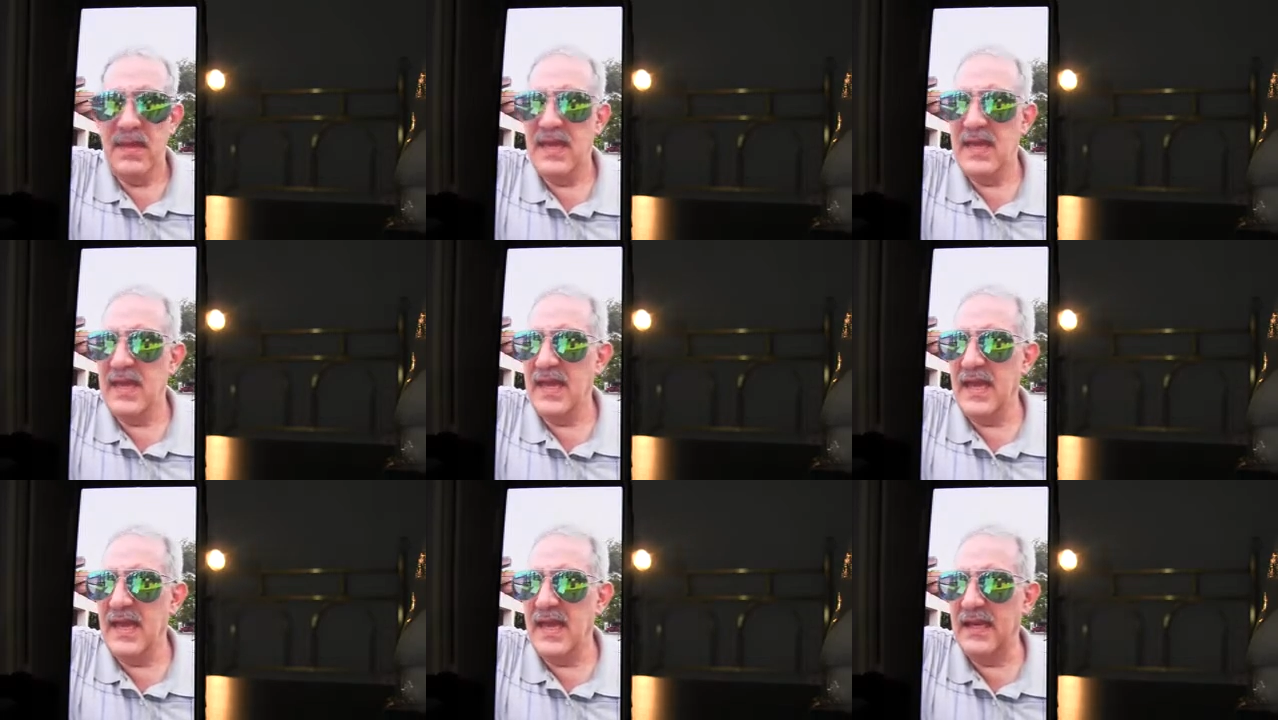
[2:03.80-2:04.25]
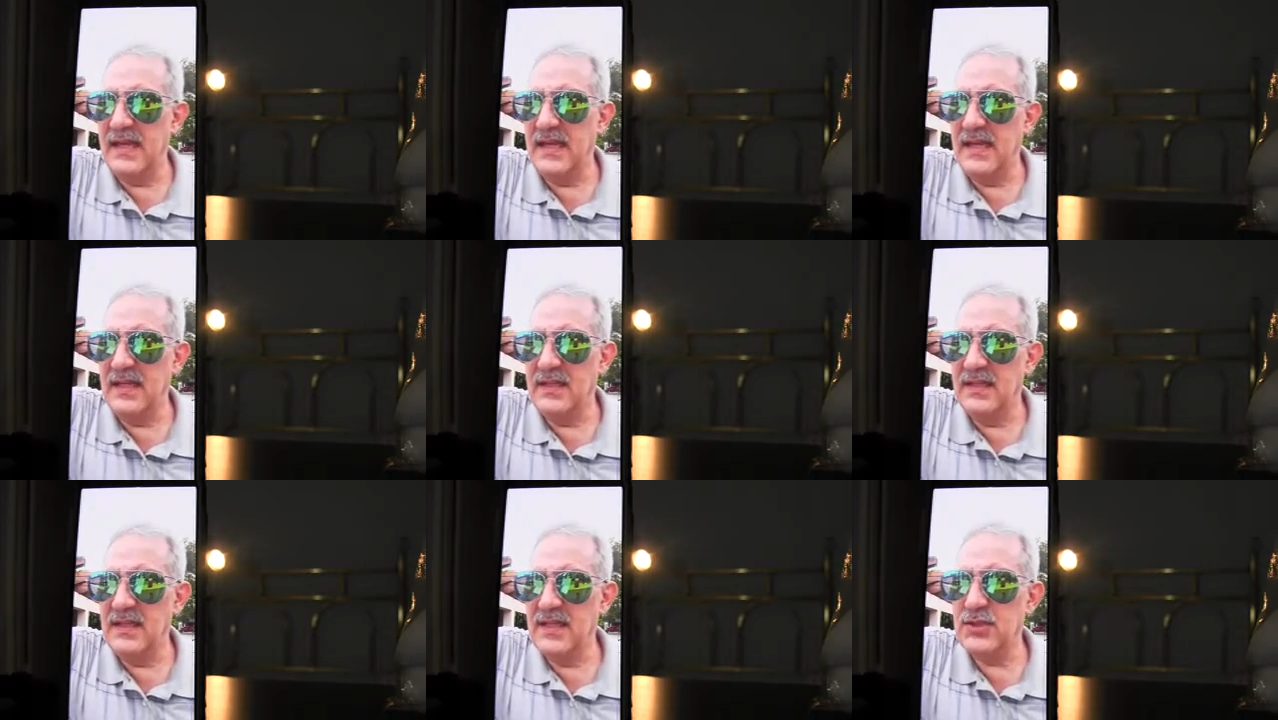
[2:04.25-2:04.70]
And in
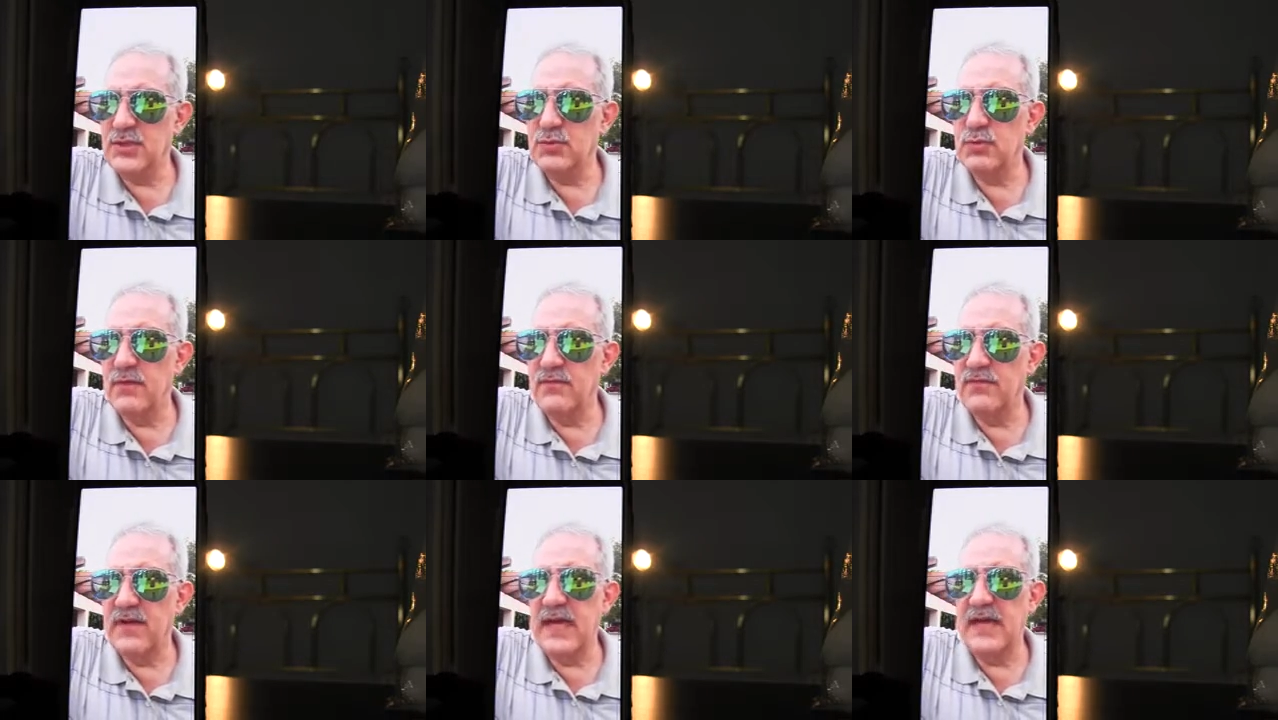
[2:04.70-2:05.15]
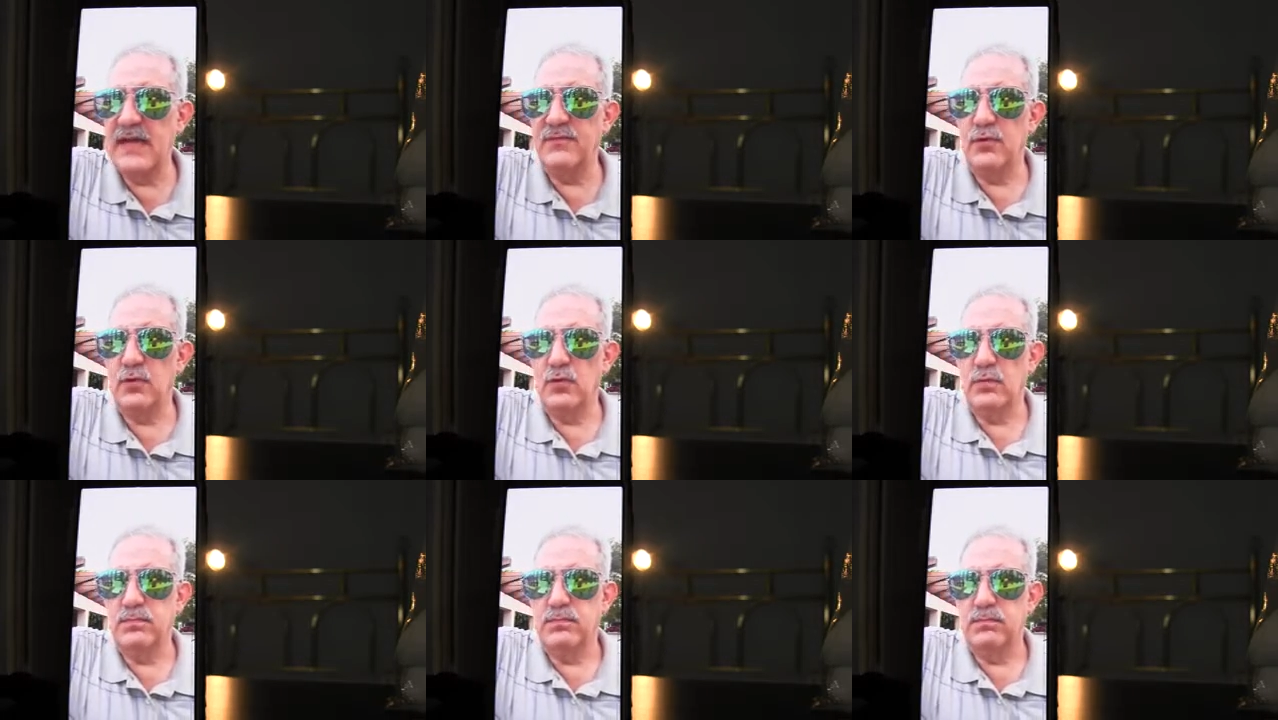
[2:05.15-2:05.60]
this revival,
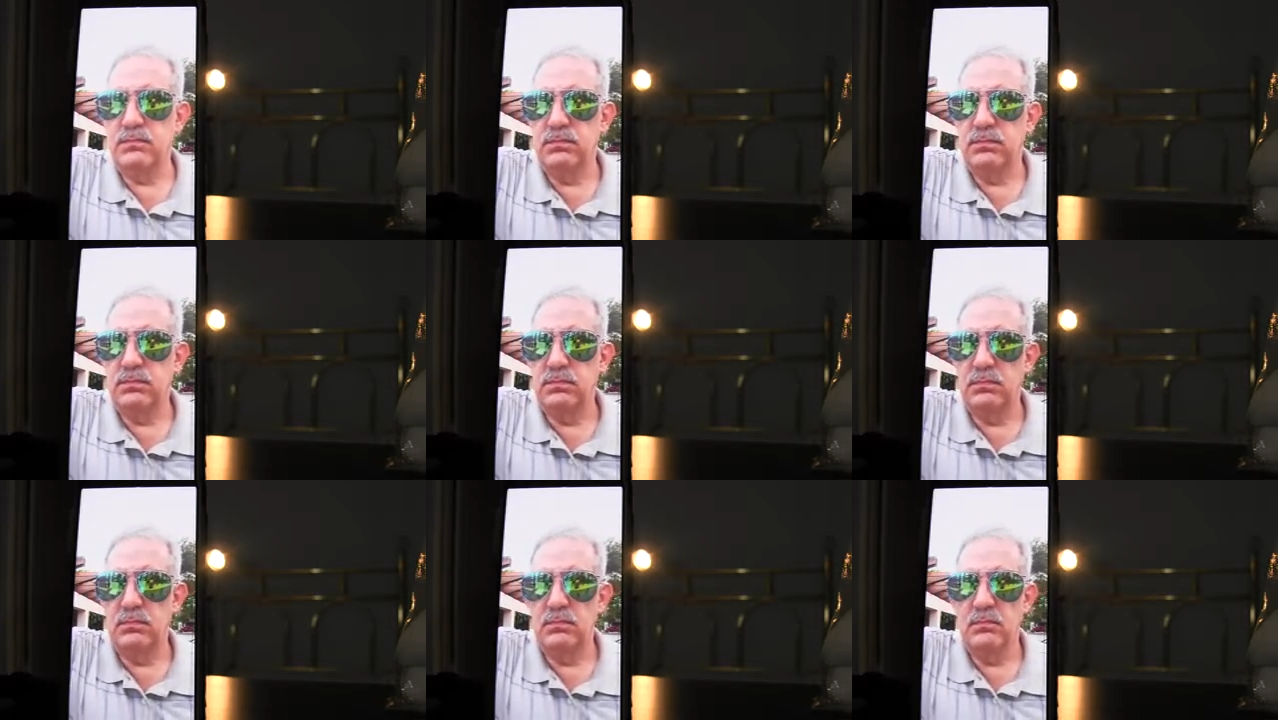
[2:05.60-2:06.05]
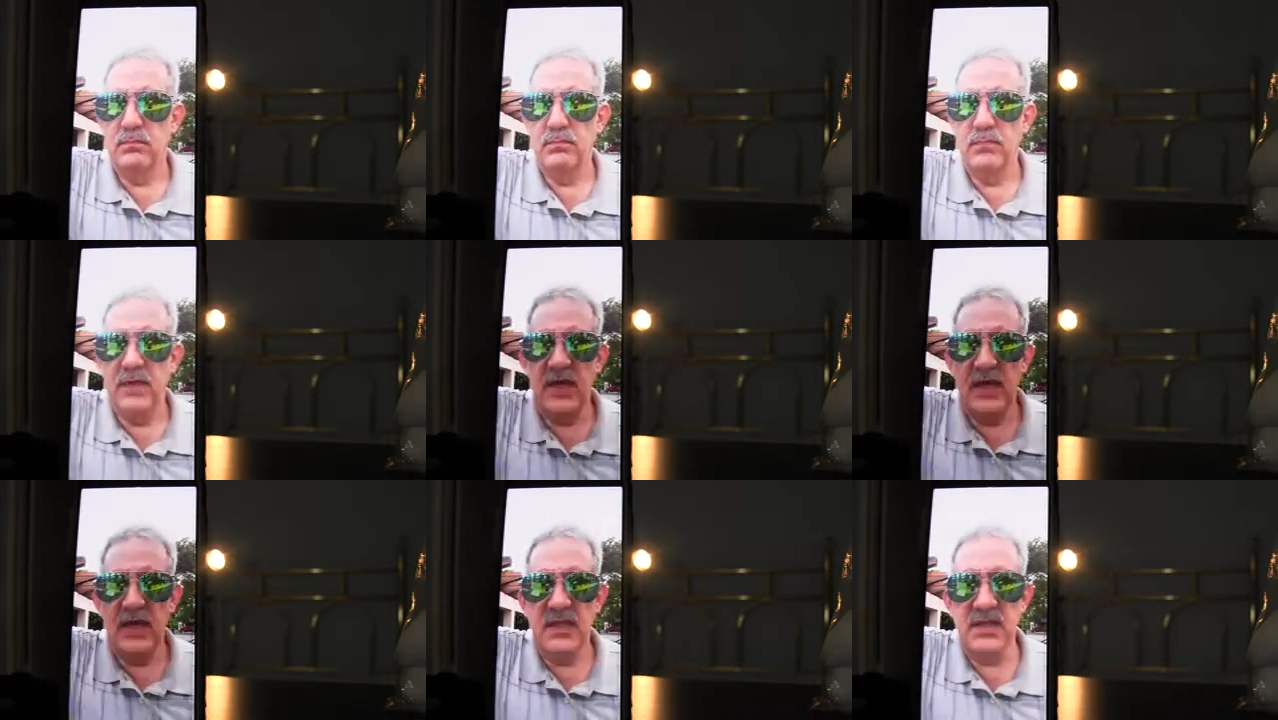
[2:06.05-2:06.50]

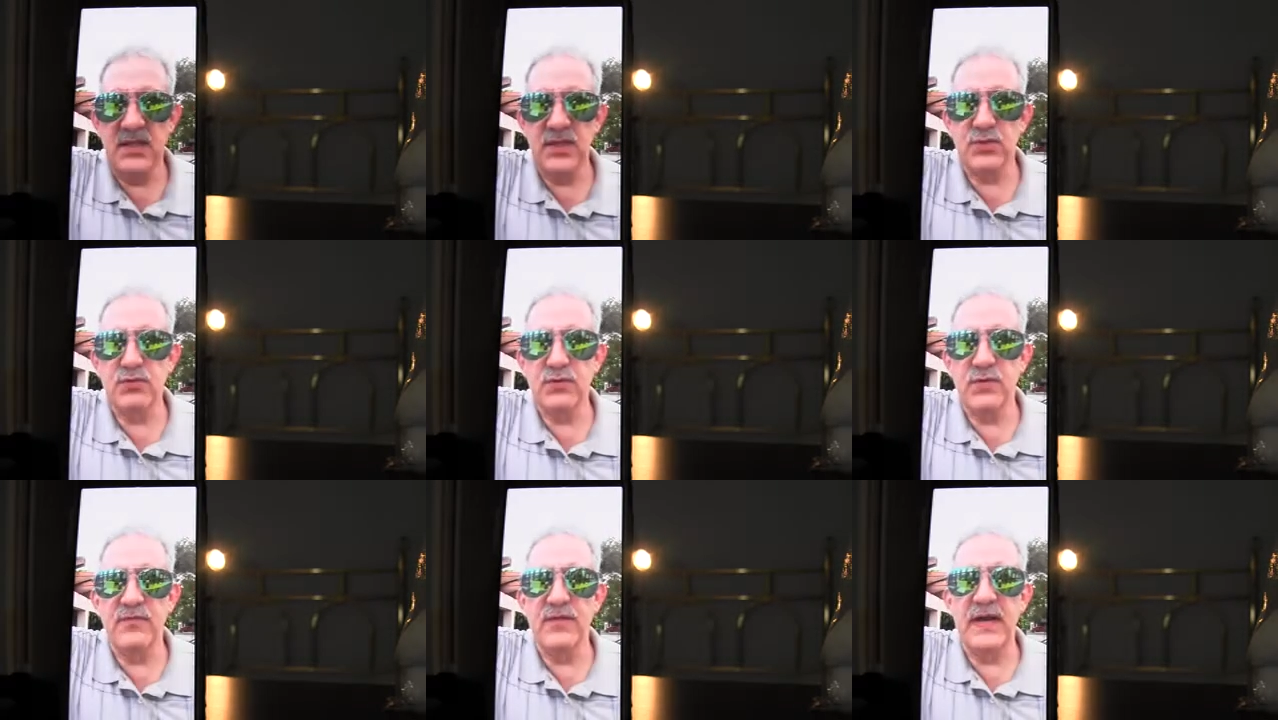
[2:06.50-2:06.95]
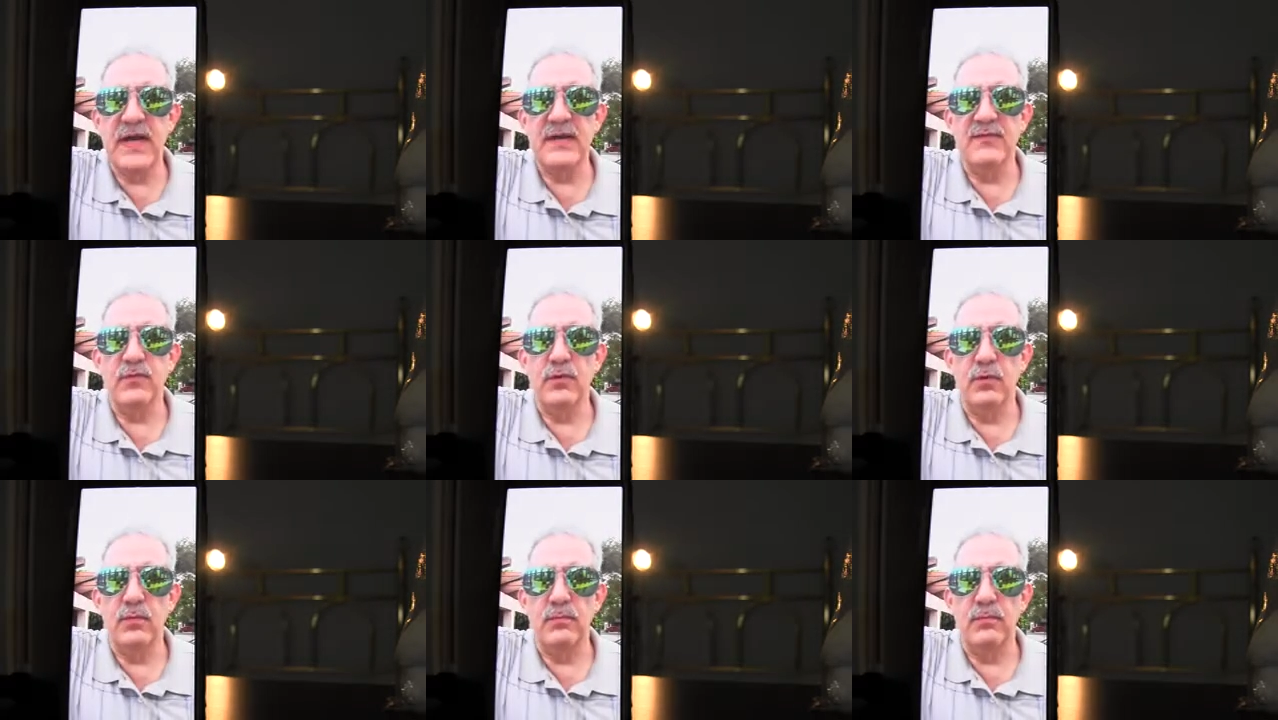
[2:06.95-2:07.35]
in this revival,